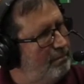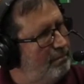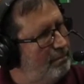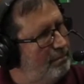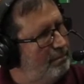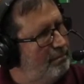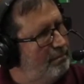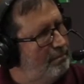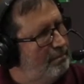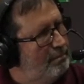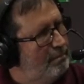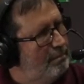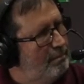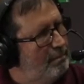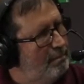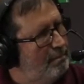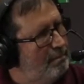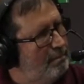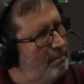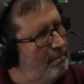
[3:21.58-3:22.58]

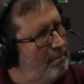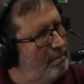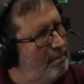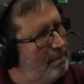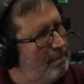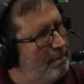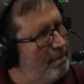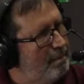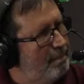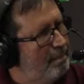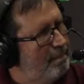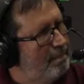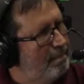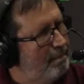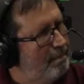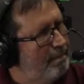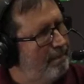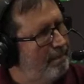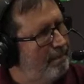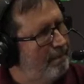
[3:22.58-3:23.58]

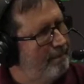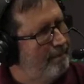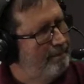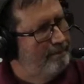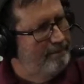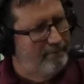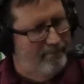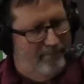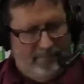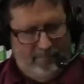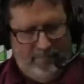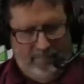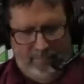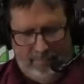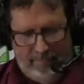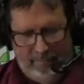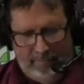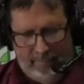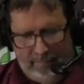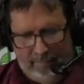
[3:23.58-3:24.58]

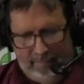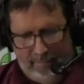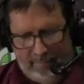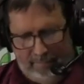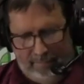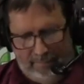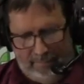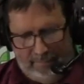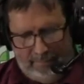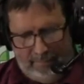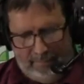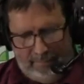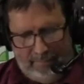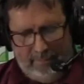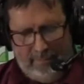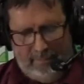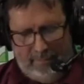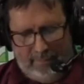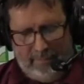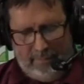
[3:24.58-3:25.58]

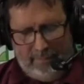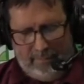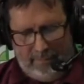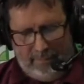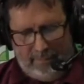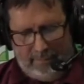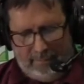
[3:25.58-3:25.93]
(silent)